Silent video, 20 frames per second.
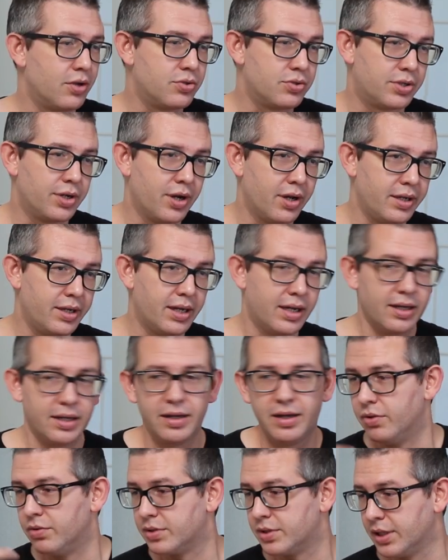Australia,
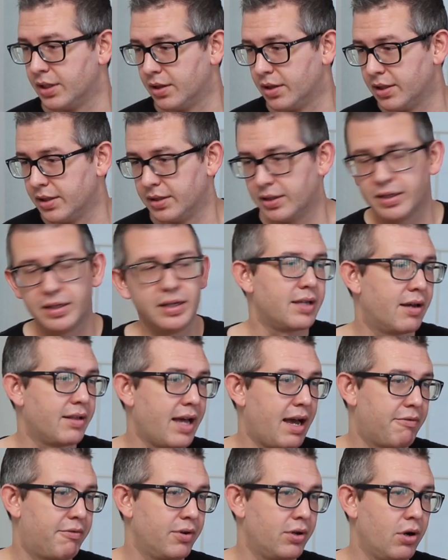New Zealand, South
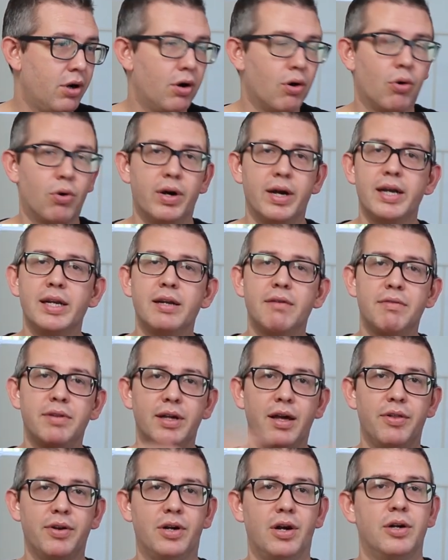Africa, or any of
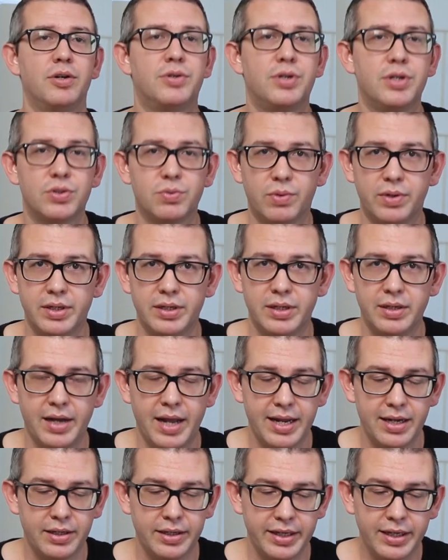the other countries where
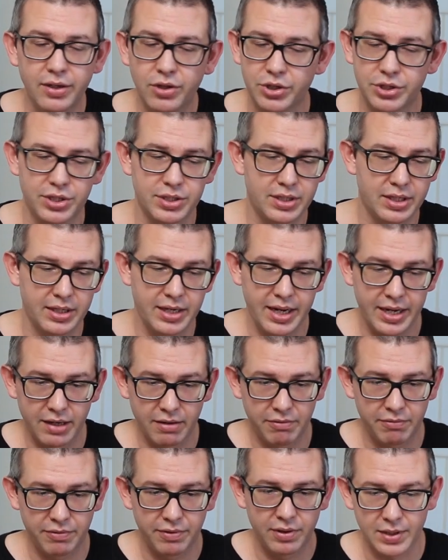English is a
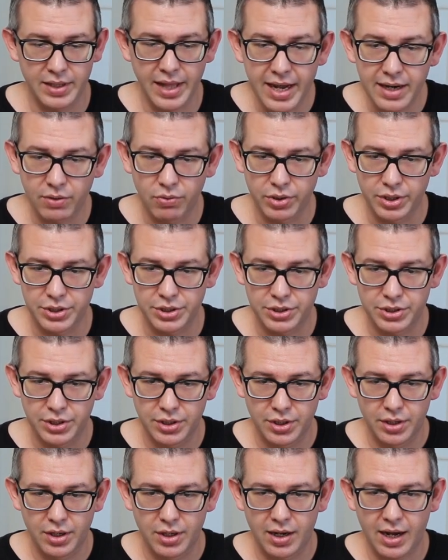native language,
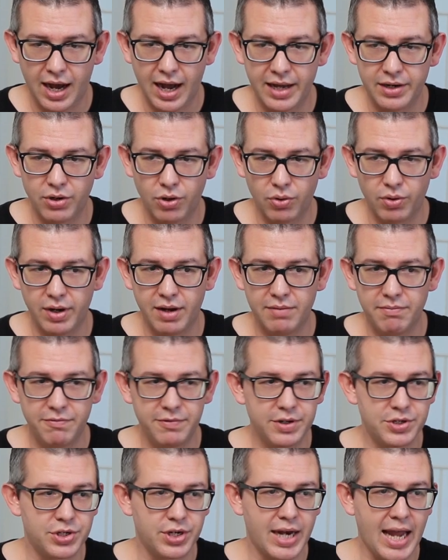I don't
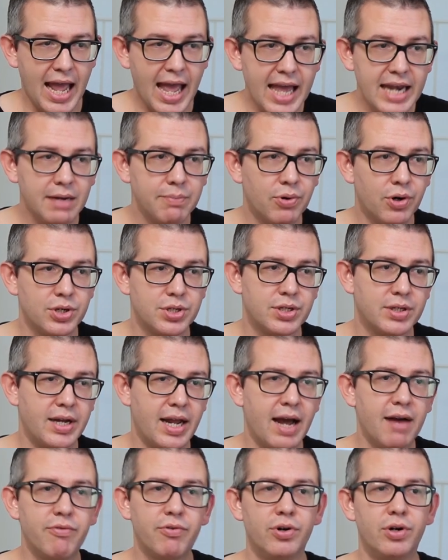envision any person
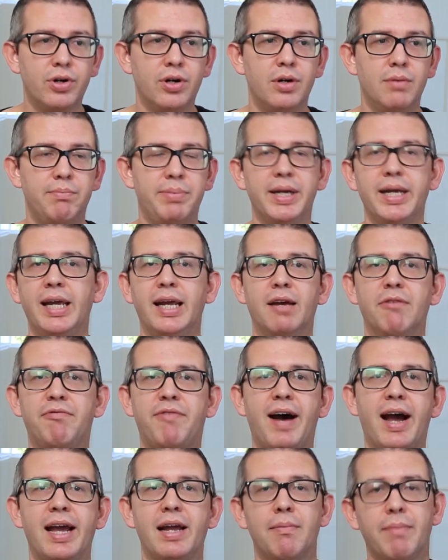ever picking a
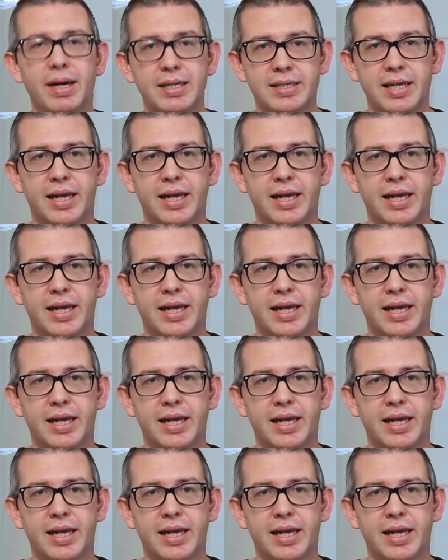fight by